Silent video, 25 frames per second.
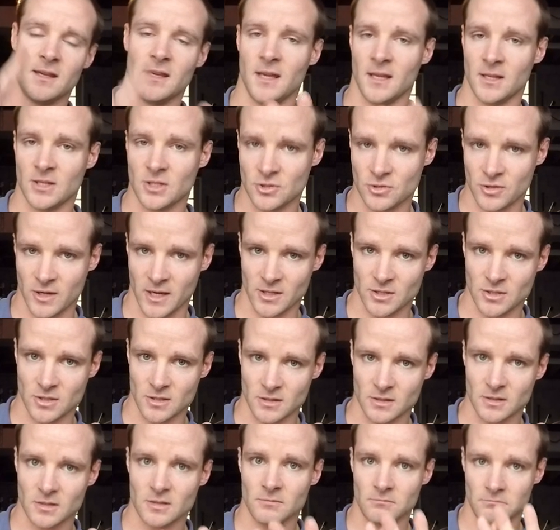it
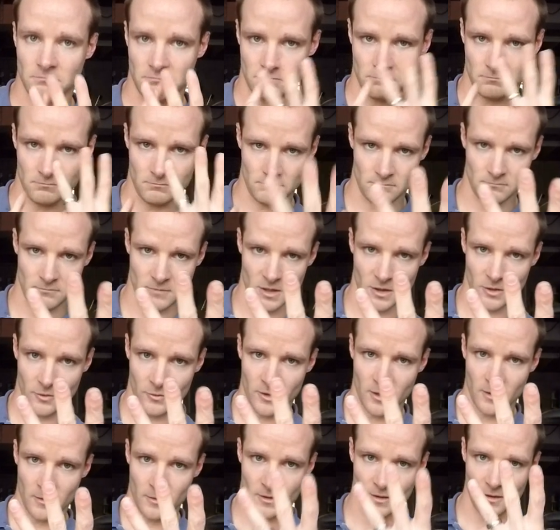stretches.
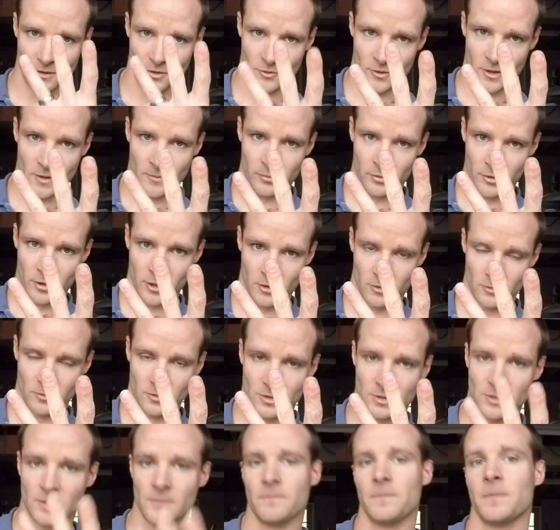Three
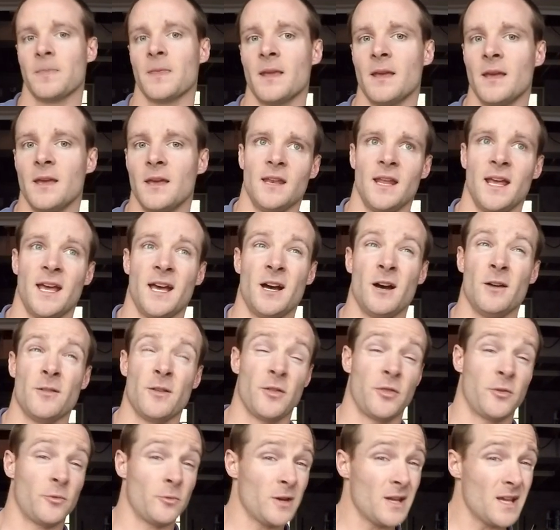pros. Now, the
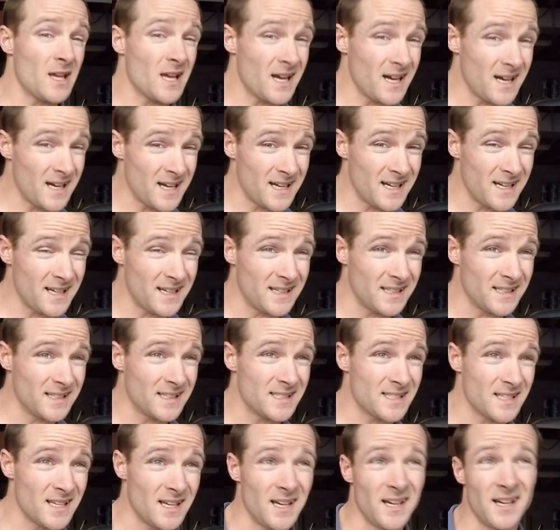three
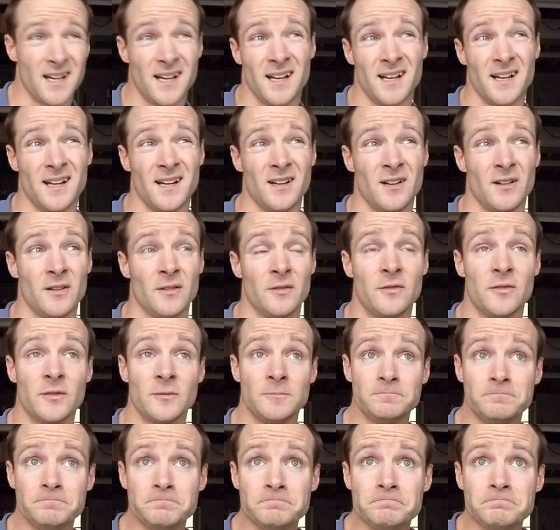cons of
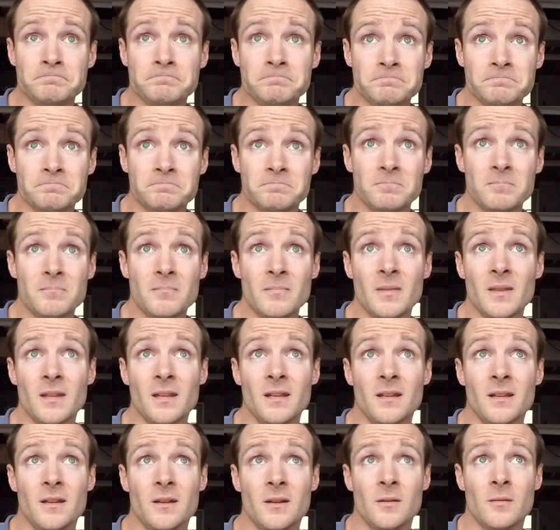
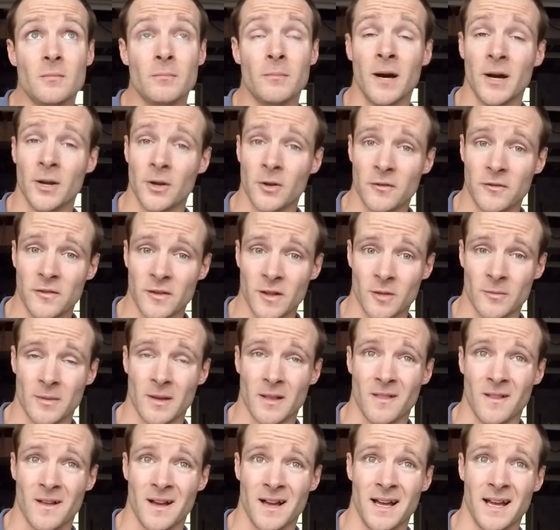
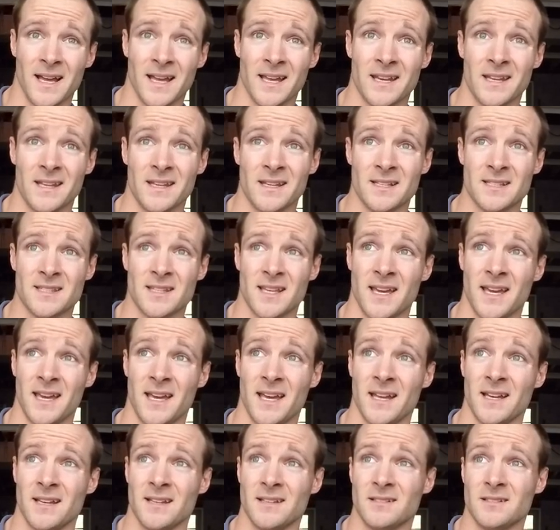monofilament line is
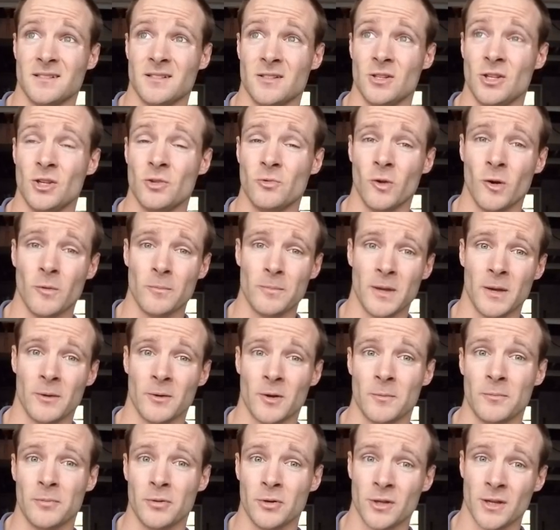that you won't be able
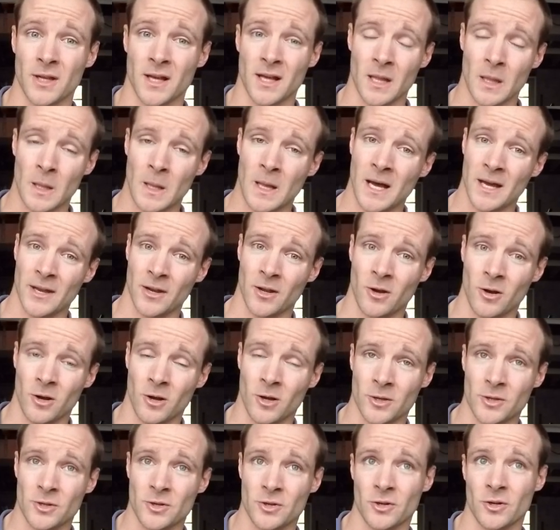to put a lot
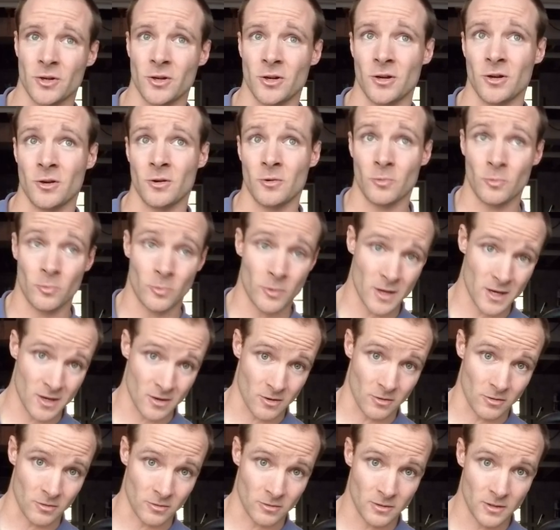on your
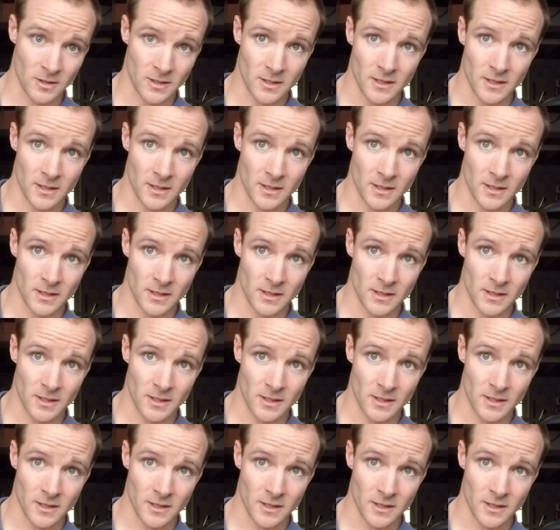reel